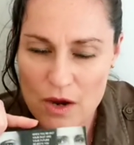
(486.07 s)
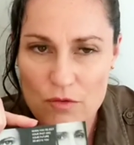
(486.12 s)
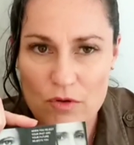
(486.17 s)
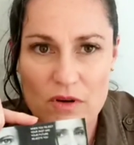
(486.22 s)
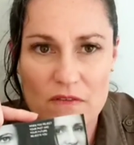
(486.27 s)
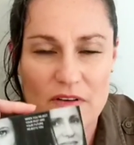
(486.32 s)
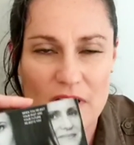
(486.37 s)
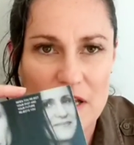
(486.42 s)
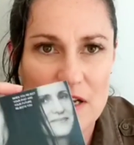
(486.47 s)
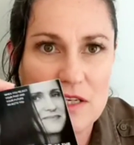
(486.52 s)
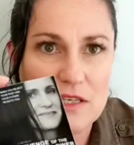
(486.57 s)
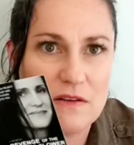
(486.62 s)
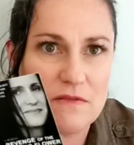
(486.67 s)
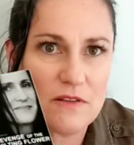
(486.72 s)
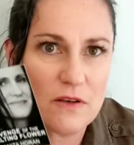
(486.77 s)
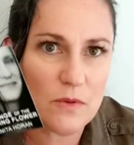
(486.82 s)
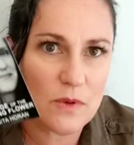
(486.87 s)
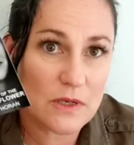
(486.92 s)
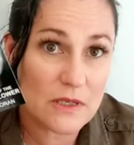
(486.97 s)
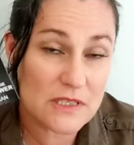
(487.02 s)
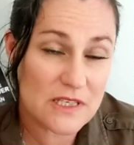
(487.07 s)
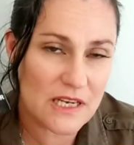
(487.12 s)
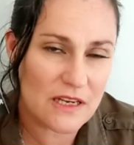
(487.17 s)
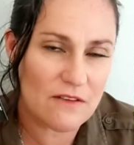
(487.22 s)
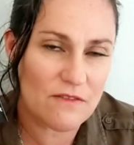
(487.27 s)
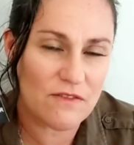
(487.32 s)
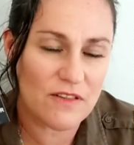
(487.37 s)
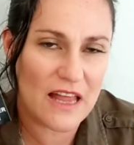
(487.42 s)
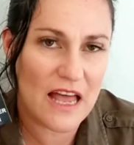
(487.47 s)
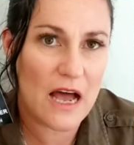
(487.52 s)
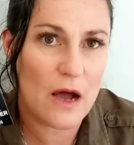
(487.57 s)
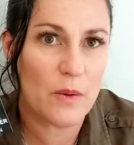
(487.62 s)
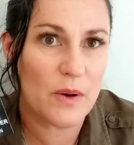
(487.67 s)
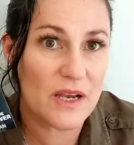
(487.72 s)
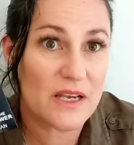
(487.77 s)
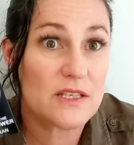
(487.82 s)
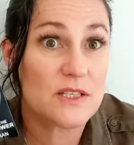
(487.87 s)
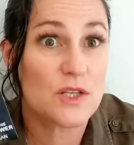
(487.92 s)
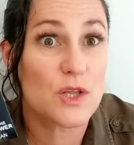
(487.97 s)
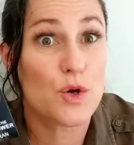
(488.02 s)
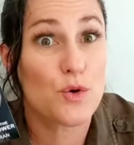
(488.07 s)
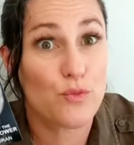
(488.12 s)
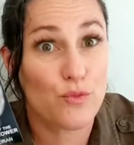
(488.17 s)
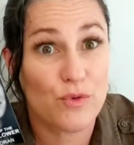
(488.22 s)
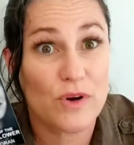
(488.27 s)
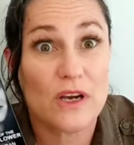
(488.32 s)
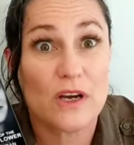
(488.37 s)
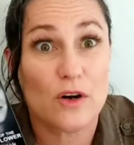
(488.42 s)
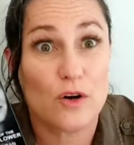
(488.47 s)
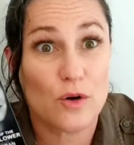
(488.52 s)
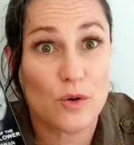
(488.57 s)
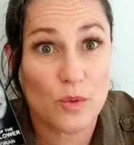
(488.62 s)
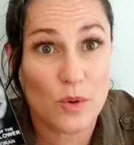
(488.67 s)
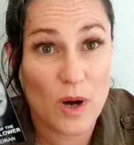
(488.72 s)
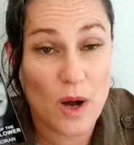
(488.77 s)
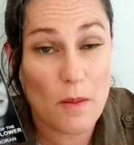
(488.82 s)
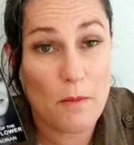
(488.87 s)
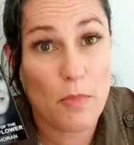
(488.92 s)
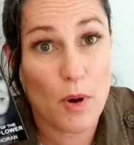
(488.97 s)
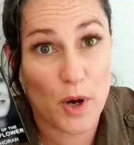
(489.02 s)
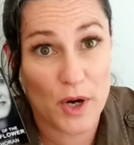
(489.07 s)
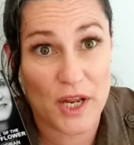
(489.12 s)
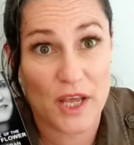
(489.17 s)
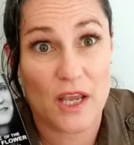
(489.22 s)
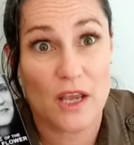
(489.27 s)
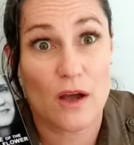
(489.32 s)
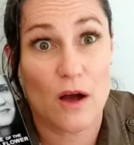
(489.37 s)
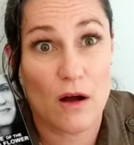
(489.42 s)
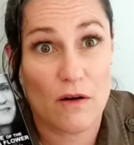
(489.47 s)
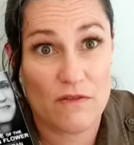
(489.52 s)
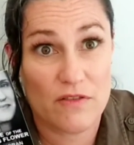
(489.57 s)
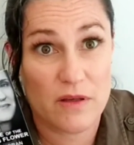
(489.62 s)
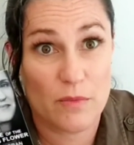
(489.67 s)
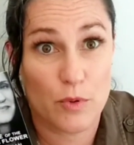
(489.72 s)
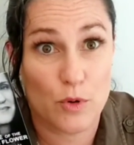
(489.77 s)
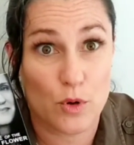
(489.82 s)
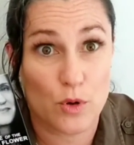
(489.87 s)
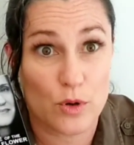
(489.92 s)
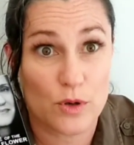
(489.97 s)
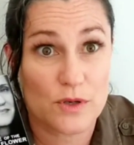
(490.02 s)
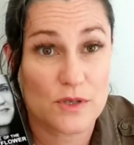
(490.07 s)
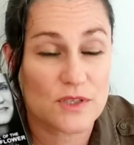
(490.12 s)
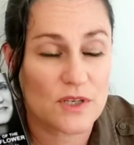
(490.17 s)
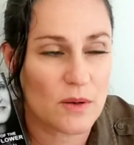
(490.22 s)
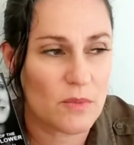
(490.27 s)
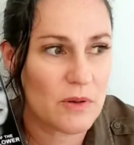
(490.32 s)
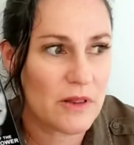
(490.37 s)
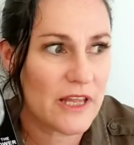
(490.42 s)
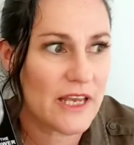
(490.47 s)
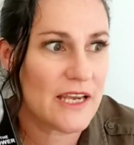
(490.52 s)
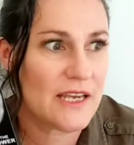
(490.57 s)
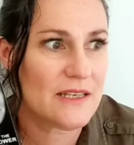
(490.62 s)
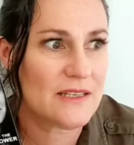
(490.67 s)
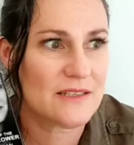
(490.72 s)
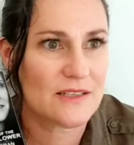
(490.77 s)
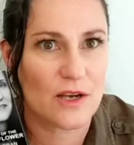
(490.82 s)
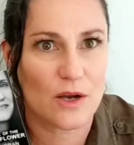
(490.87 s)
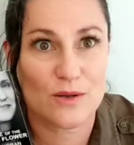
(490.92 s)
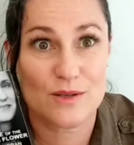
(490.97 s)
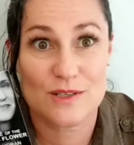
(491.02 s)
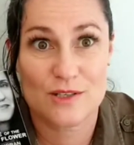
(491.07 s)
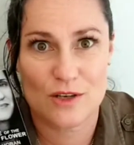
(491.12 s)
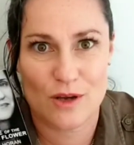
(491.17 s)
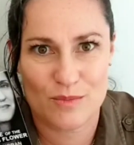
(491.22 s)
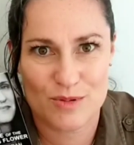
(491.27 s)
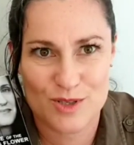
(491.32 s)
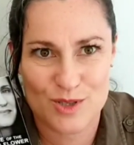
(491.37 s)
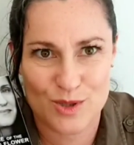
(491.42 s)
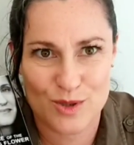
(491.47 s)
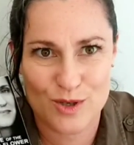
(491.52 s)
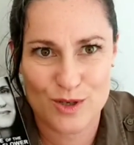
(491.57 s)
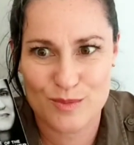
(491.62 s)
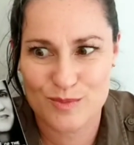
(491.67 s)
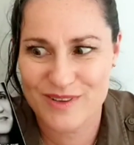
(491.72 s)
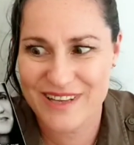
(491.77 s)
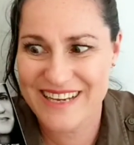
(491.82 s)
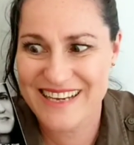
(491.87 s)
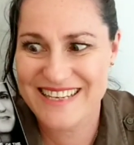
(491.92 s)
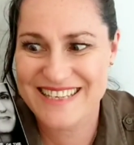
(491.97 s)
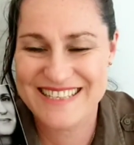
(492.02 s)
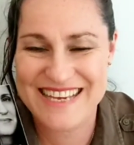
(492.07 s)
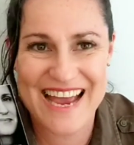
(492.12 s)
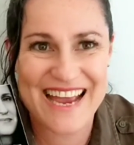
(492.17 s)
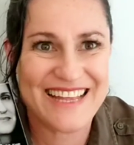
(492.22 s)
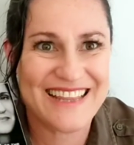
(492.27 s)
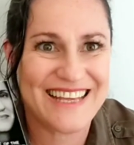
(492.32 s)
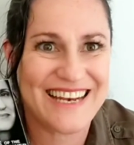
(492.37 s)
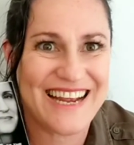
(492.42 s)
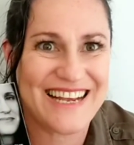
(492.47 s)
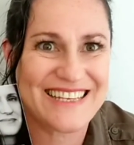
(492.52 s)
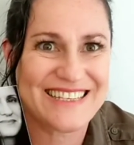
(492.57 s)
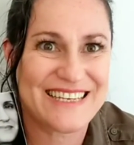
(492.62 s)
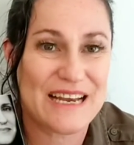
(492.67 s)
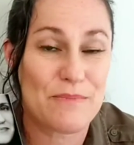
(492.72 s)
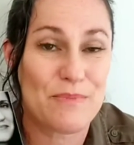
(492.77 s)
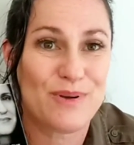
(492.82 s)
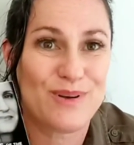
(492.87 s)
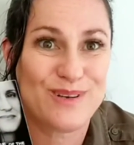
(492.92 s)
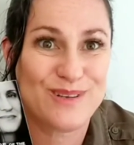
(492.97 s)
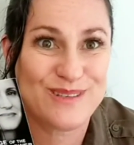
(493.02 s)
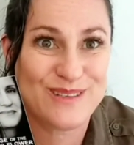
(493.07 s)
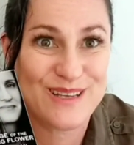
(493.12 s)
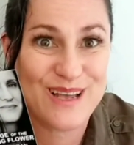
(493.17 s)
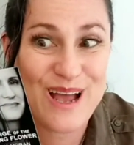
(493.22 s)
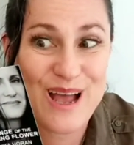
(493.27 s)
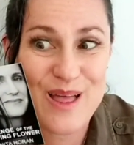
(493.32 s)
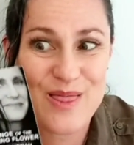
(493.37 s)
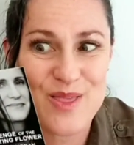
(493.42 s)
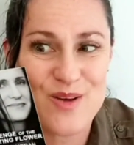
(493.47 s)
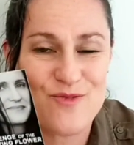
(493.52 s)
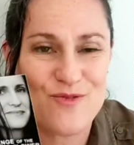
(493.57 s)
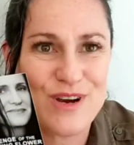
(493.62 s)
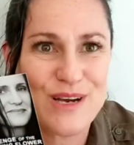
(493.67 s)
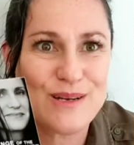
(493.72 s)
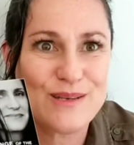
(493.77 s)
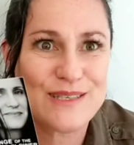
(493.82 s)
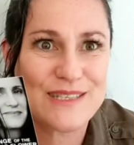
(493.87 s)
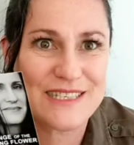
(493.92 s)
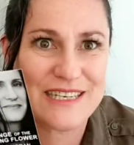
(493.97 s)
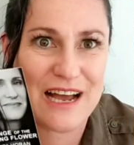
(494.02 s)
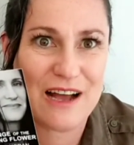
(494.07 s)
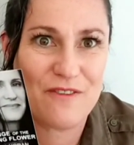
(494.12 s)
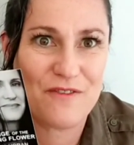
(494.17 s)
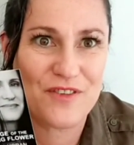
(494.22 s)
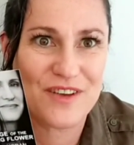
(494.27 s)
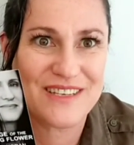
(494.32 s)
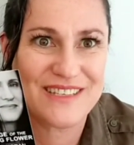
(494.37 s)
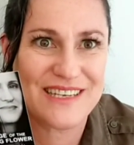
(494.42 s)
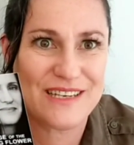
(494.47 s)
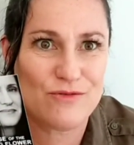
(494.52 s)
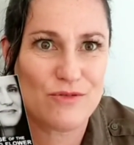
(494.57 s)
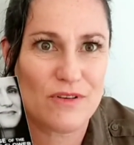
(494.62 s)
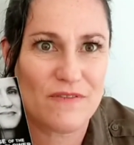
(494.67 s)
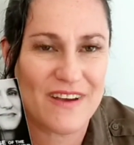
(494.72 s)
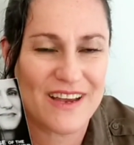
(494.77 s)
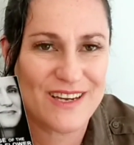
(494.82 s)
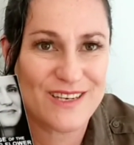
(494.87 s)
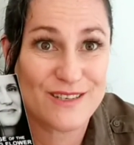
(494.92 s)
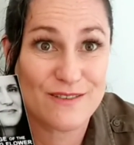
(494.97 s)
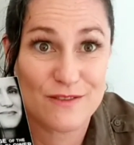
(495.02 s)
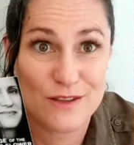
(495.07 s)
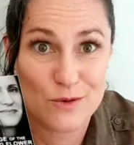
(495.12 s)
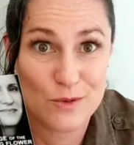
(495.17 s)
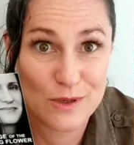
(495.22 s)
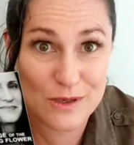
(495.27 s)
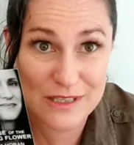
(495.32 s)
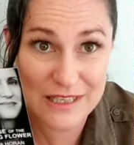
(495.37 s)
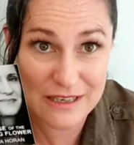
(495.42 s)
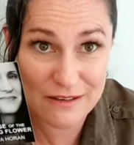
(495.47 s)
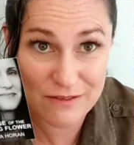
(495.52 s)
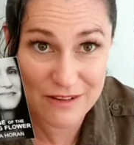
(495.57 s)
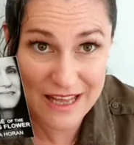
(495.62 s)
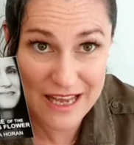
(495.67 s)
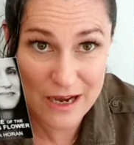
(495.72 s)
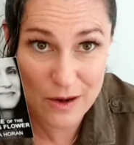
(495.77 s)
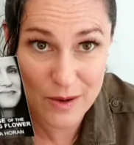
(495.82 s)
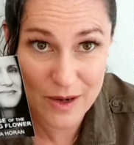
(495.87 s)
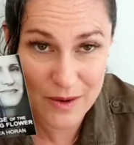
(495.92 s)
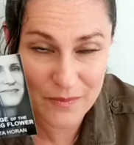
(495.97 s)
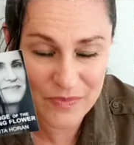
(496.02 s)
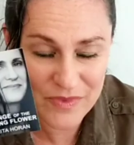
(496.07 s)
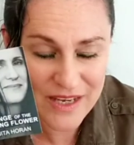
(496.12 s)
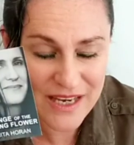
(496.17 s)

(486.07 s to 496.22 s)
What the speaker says: Revenge of the Wilting Flower is the real body of the book. So please don't stop short. Please take the next step, because the real stuff is in Revenge of the Wilting Flower.